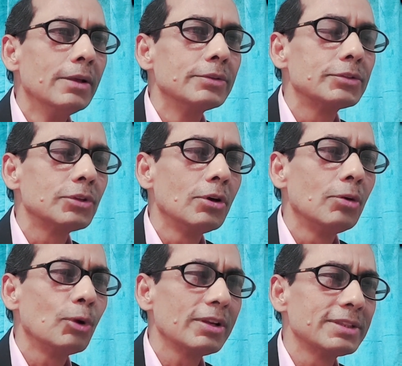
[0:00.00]
So,
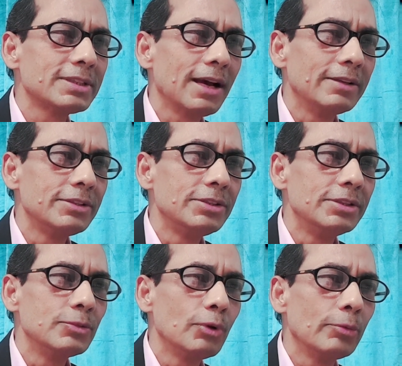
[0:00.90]
what are
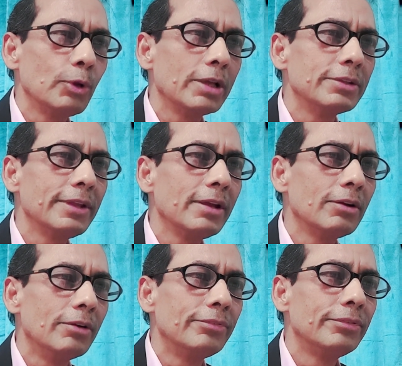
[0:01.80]
strategies where we can think
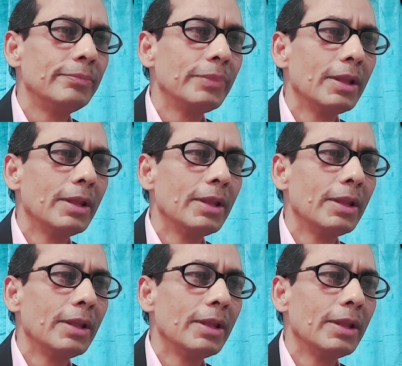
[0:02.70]
of?